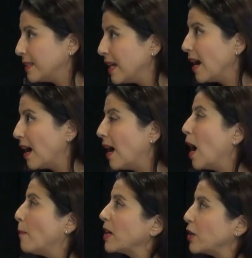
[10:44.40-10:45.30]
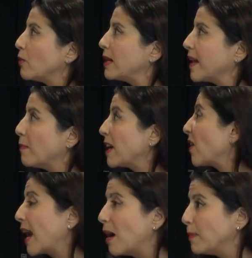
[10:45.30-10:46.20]
Yeah. But you know what? That might not
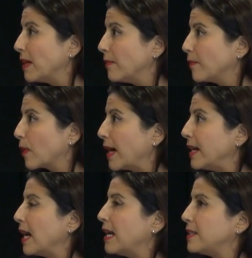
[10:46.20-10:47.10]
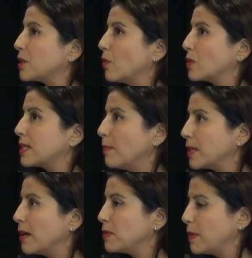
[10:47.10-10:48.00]
happen, right? And so
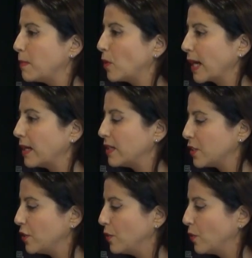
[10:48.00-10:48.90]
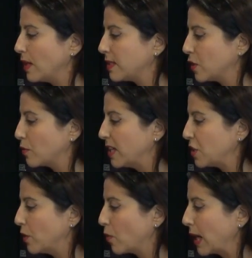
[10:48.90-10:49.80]
sometimes people get into a
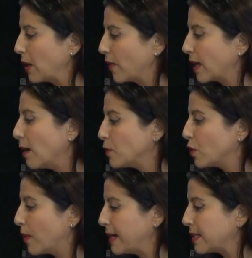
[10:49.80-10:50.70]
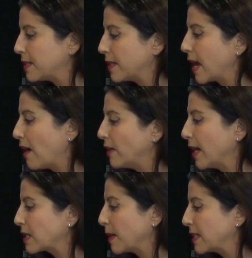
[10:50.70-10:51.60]
situation where they come to Oasis and they have an
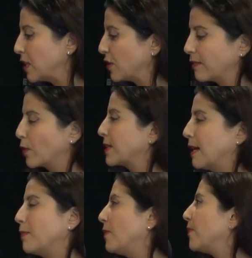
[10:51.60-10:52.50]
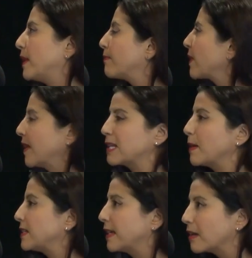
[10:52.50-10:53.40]
expectation. Like, for example, they
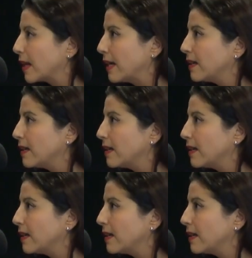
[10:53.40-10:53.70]
expect to get laid.